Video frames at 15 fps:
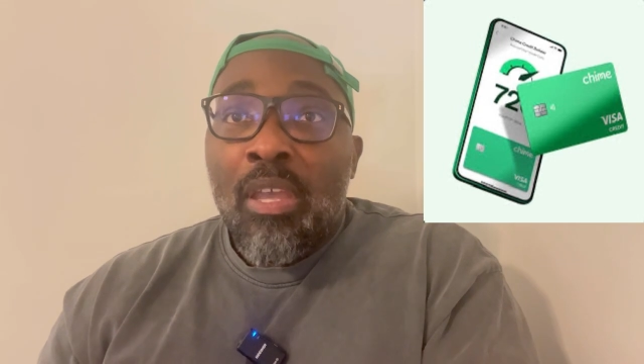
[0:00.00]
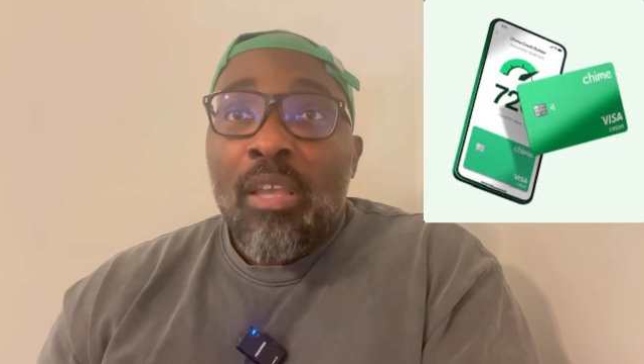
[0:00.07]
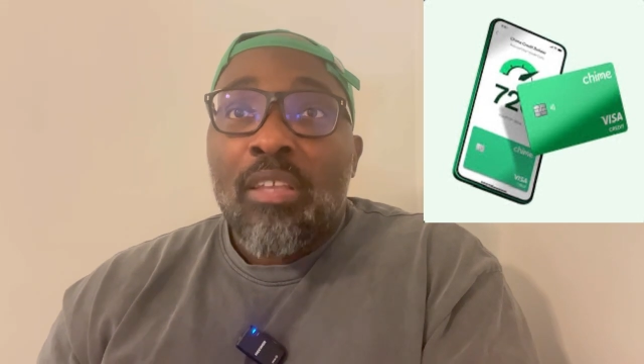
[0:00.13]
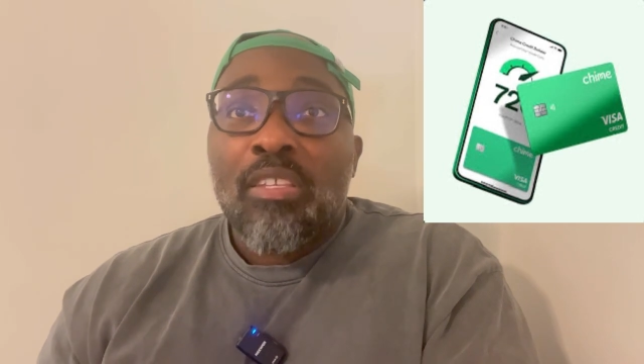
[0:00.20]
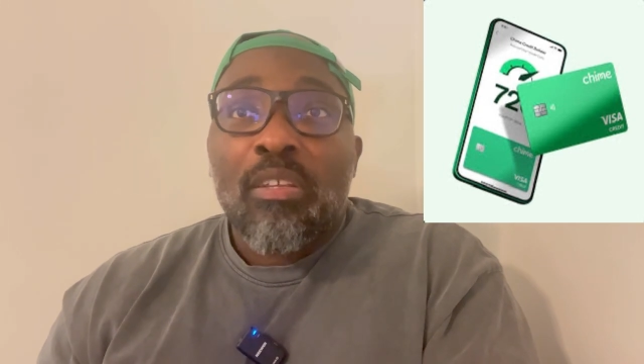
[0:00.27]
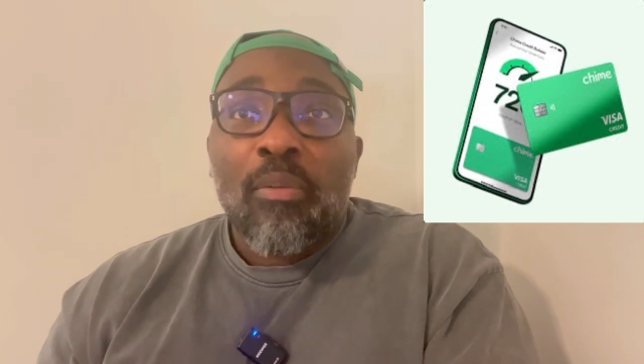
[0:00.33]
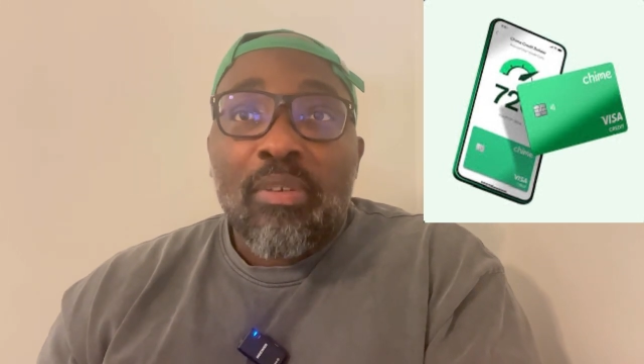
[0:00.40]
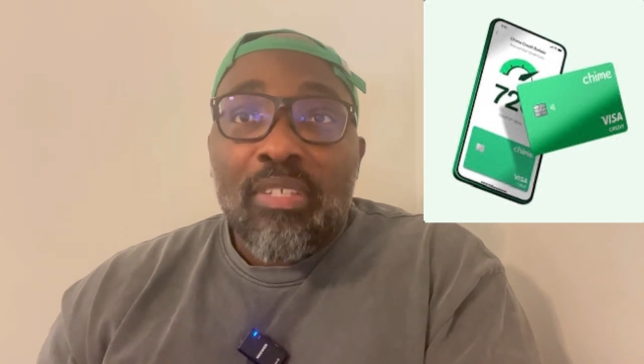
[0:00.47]

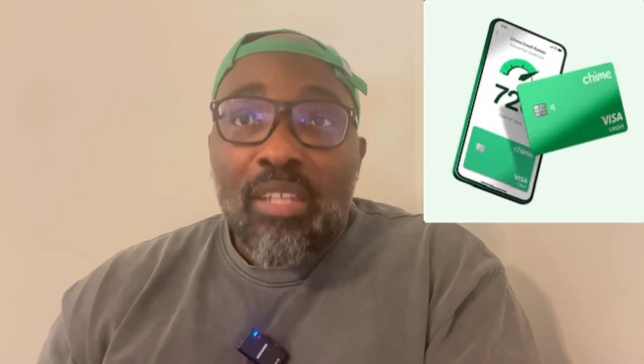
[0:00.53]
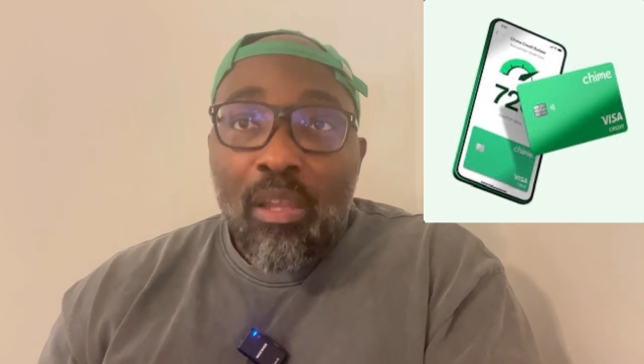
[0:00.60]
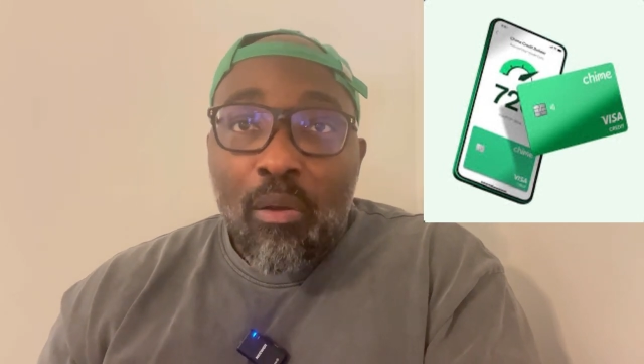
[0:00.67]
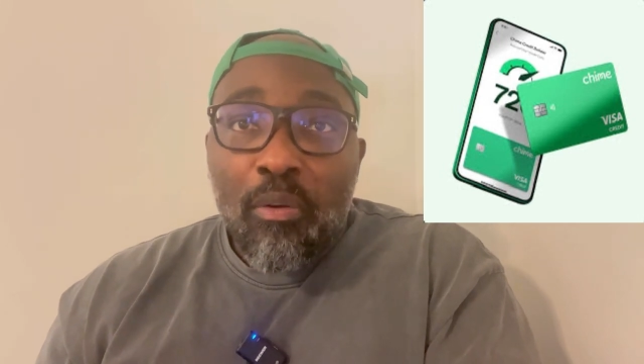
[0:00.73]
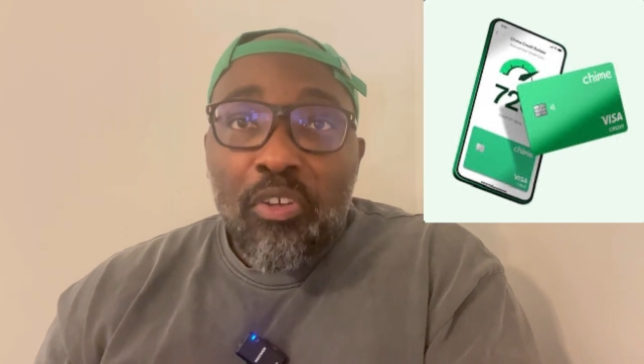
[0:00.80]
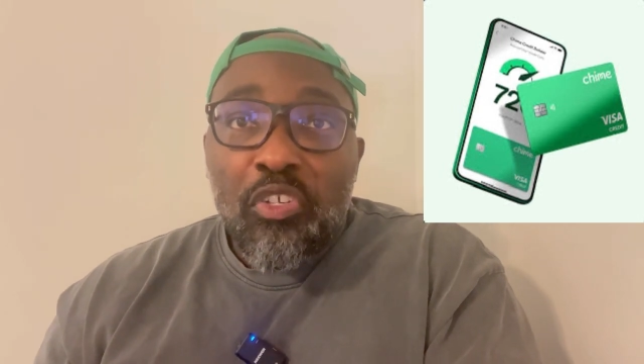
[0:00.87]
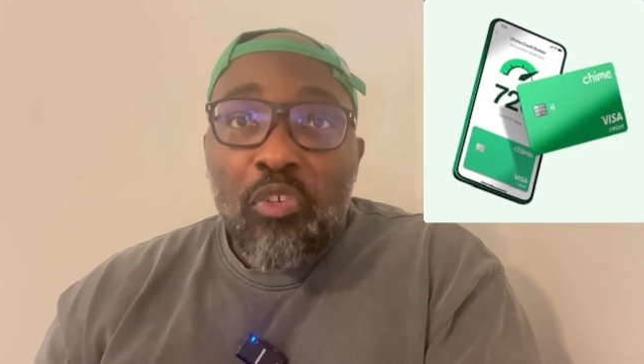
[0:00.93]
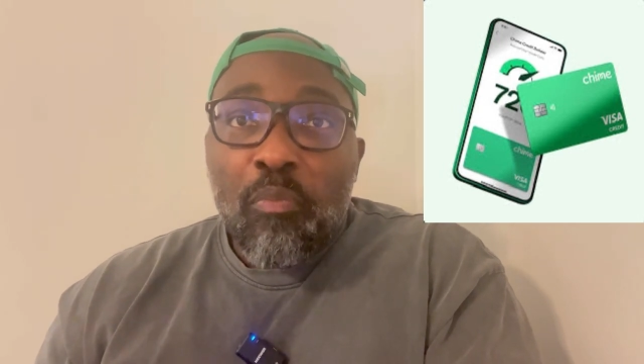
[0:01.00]
so as long
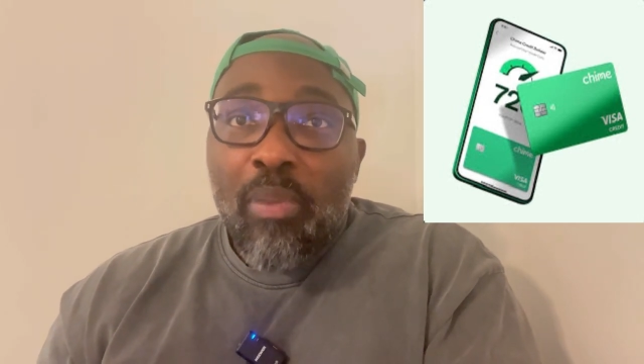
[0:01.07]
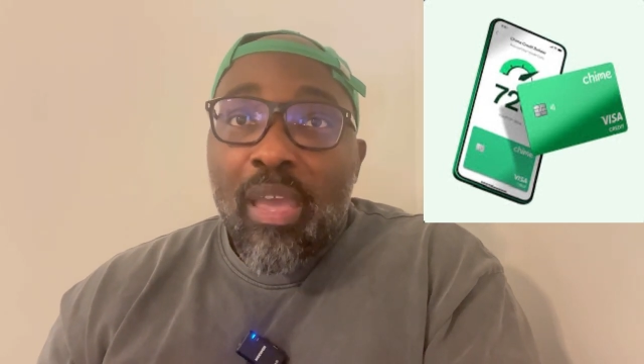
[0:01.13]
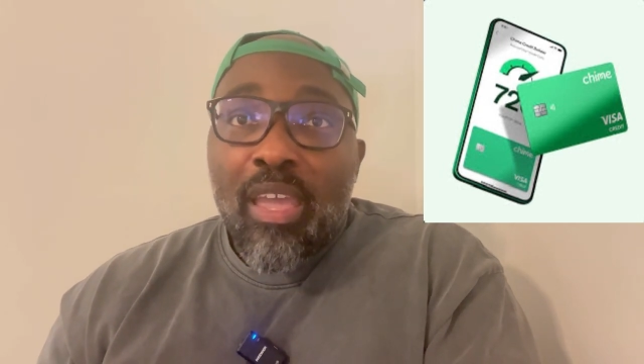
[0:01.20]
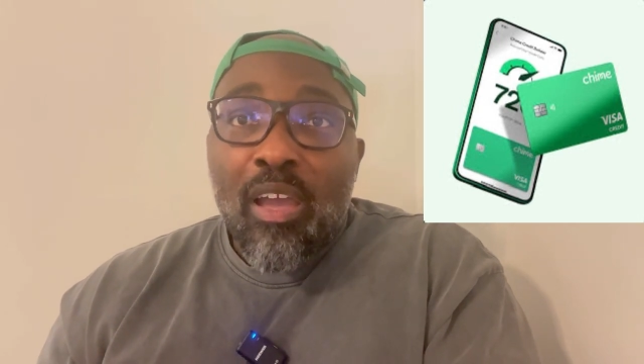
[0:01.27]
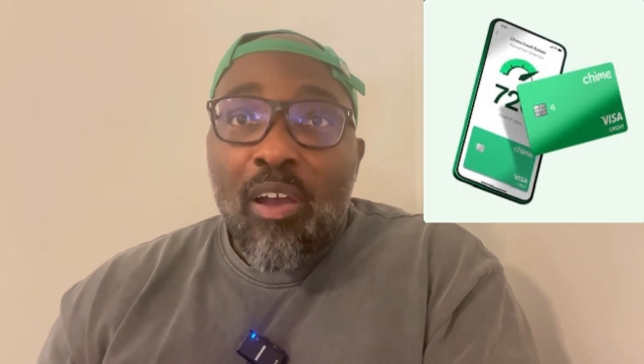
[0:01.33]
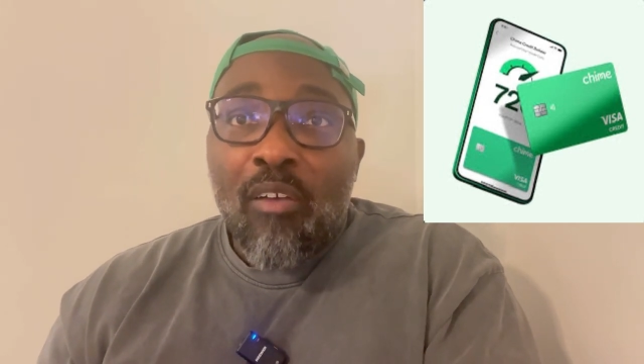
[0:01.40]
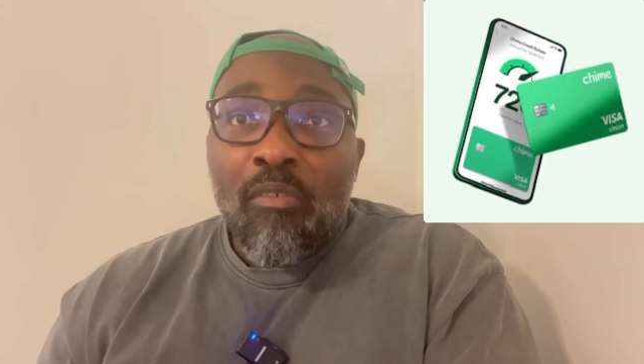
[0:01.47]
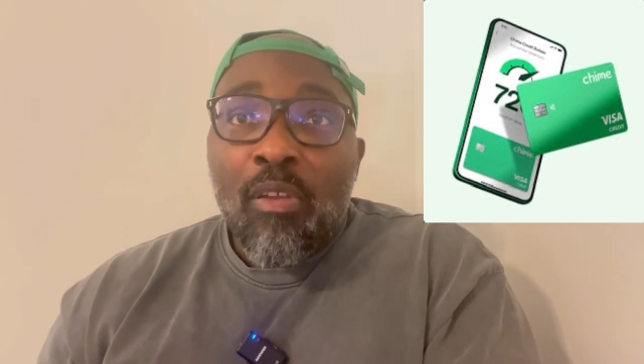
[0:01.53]
as you pay
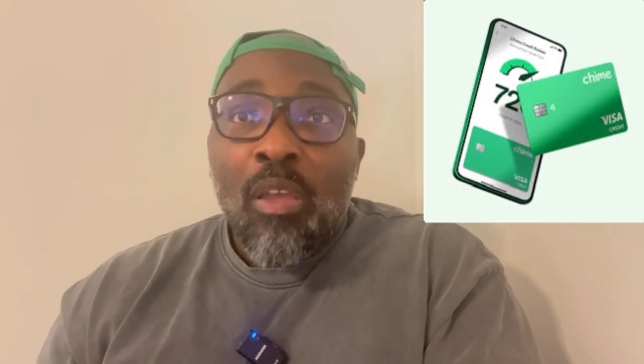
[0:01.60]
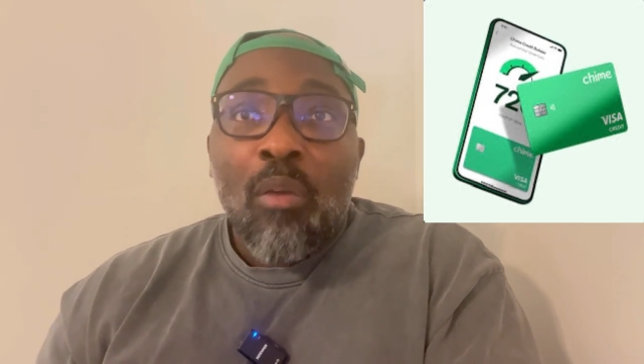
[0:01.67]
off